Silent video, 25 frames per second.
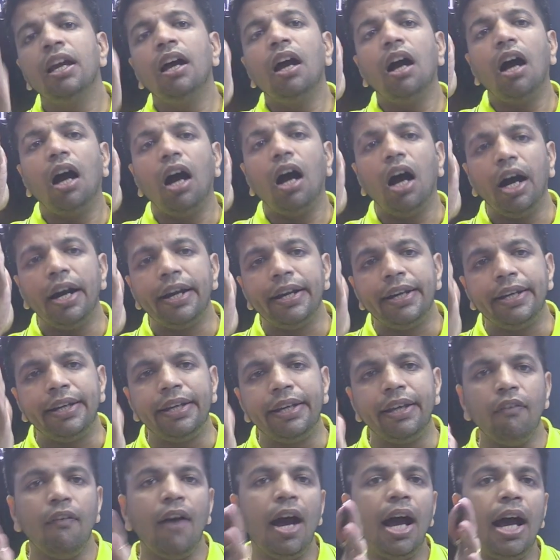a
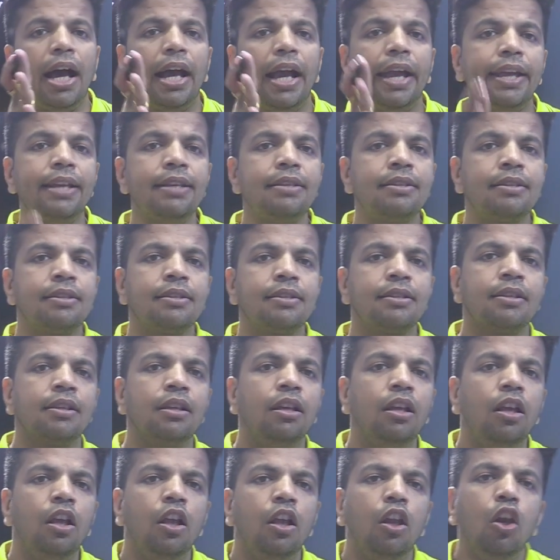device
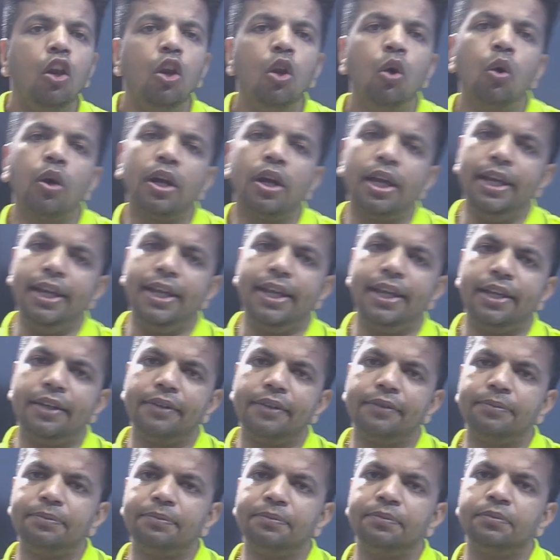locally.
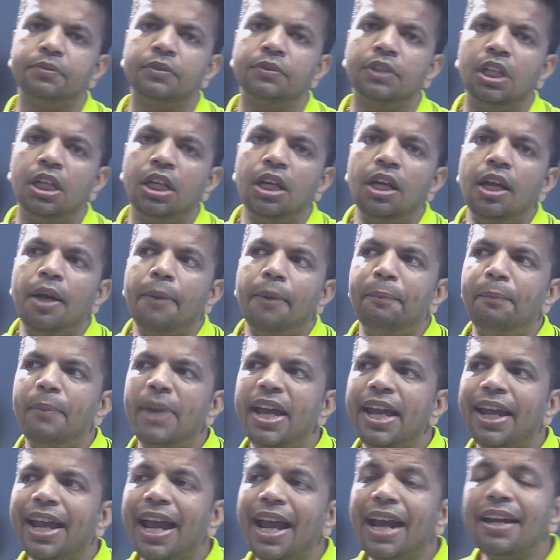
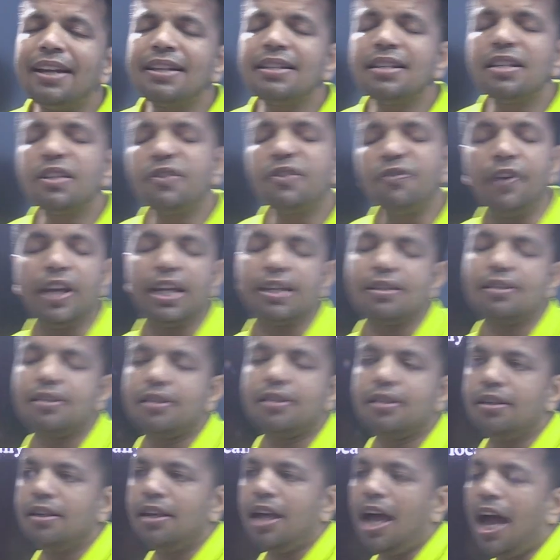MAC address is
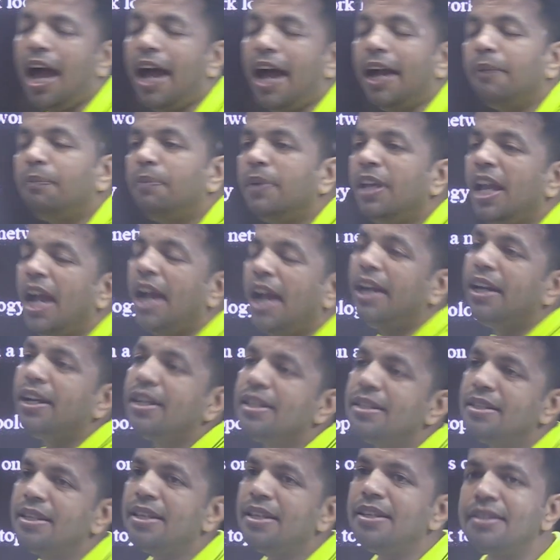fixed. IP
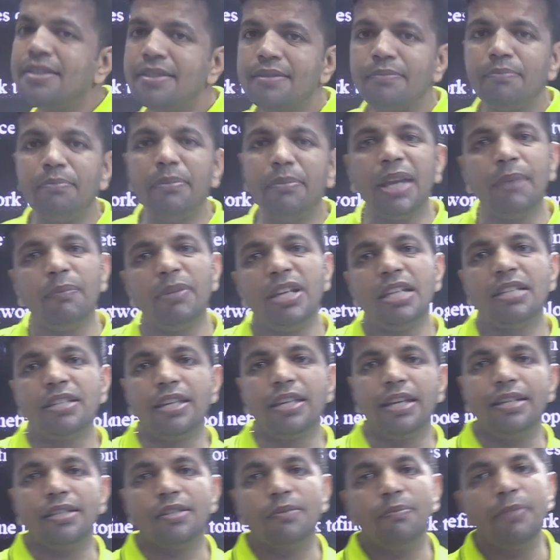addresses may be
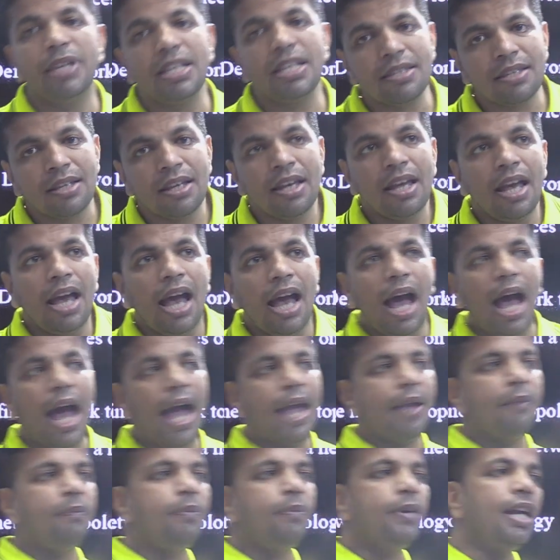changed. Means
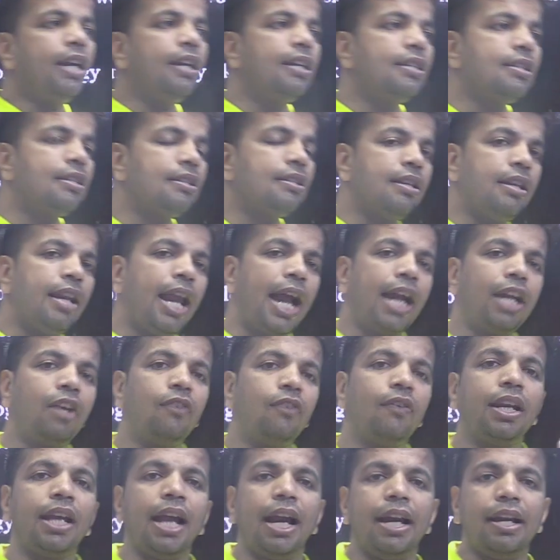IP address is a
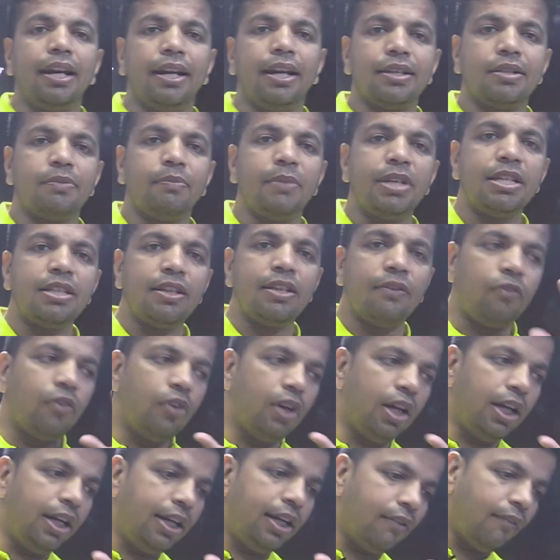network address. Means if
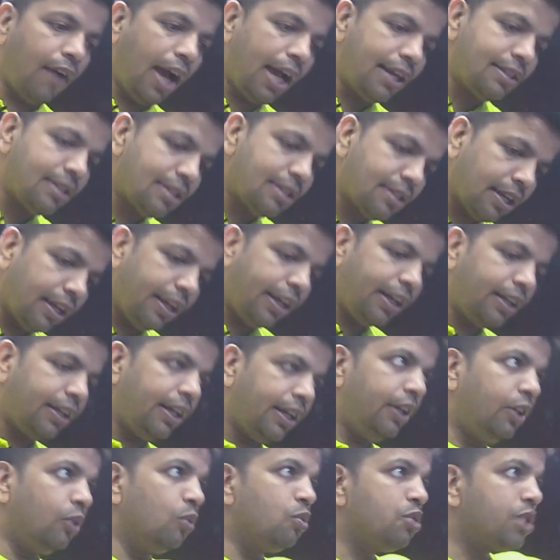your device is
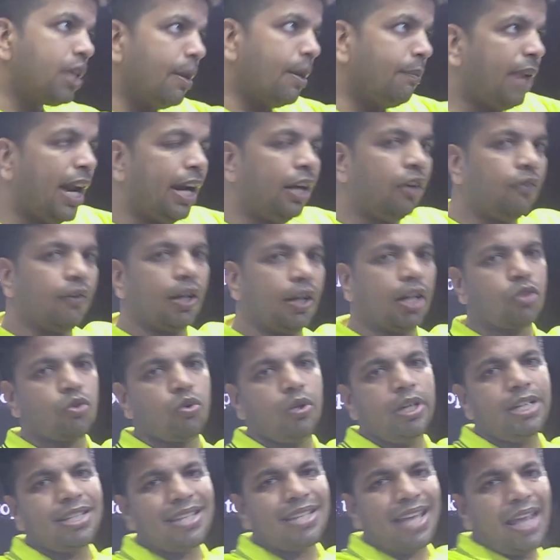connected to some network, so
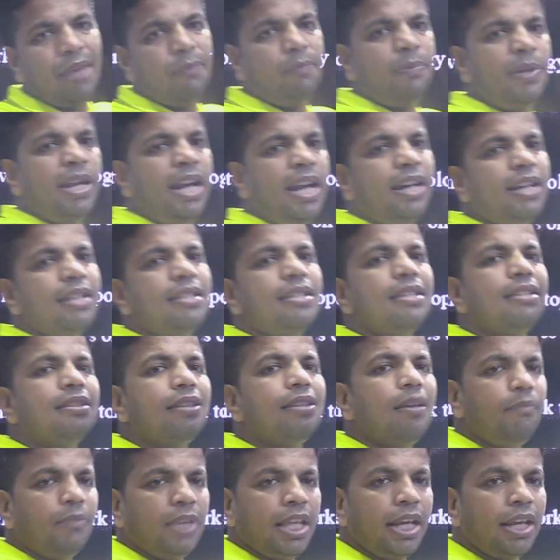its IP address is
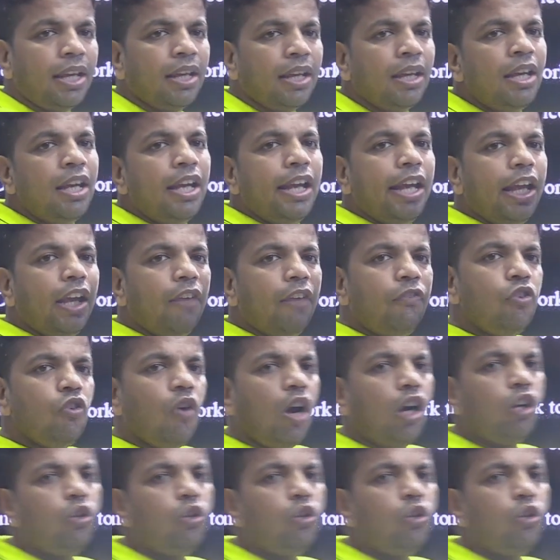something. If you want to